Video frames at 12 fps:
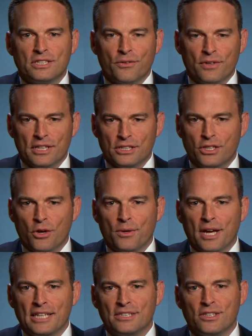to really
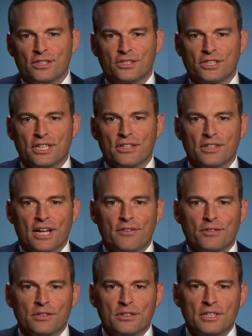showcase their skill
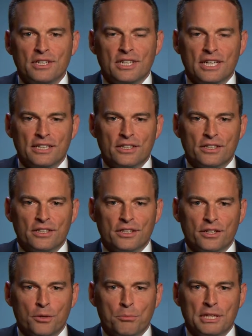level and
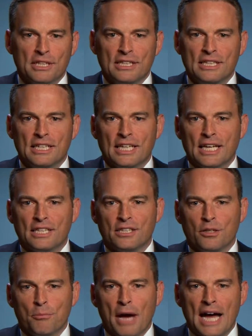their ability to get to
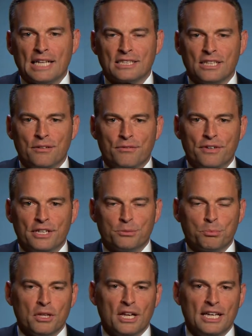the basket and finish
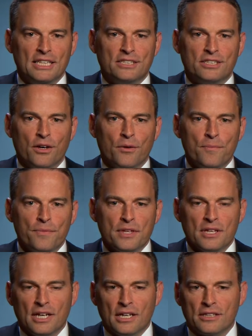play. So
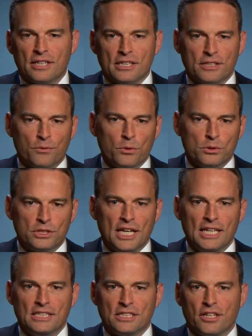I think the rule
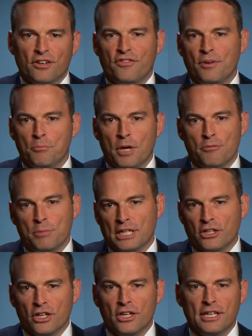changes have
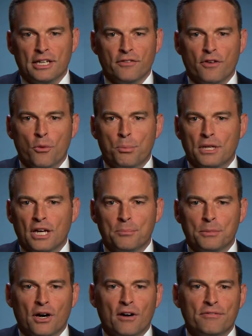been good and have opened
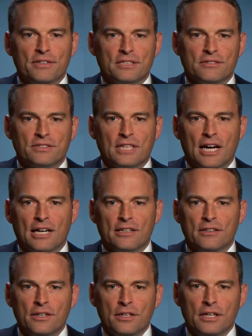up the offensive
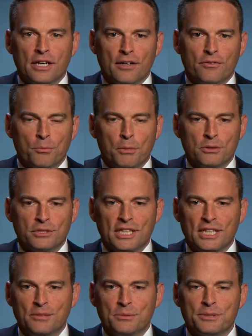style for most
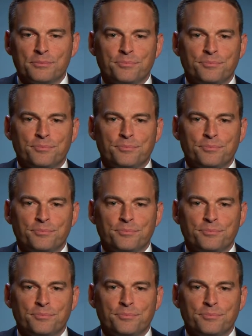teams.